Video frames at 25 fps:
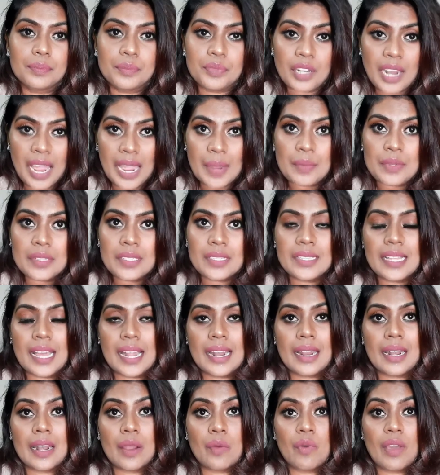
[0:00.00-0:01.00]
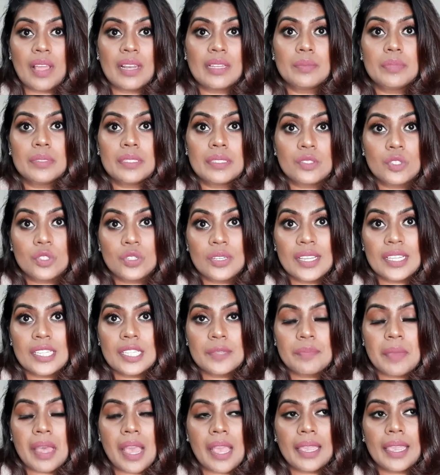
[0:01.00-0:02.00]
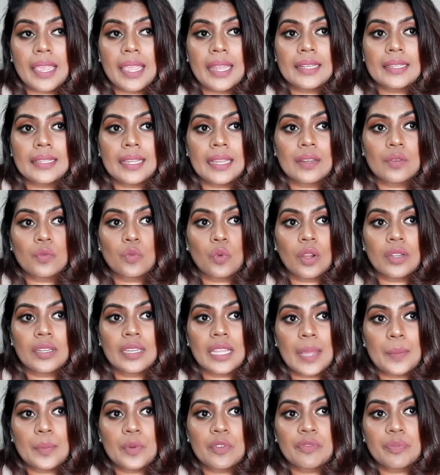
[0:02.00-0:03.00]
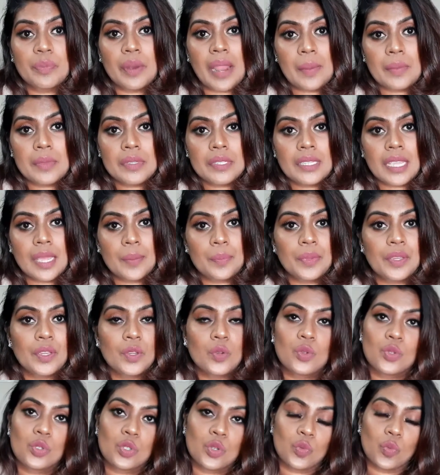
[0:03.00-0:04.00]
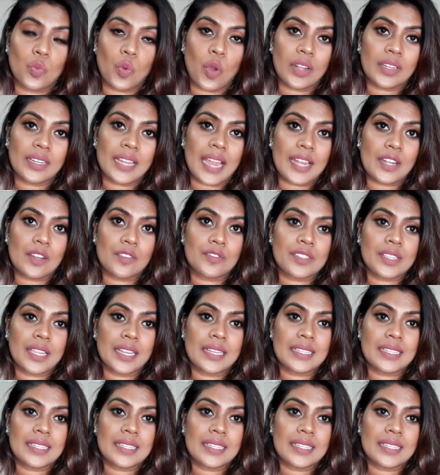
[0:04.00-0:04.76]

primers that are available in today's market, and what type of primers can be used on what kind of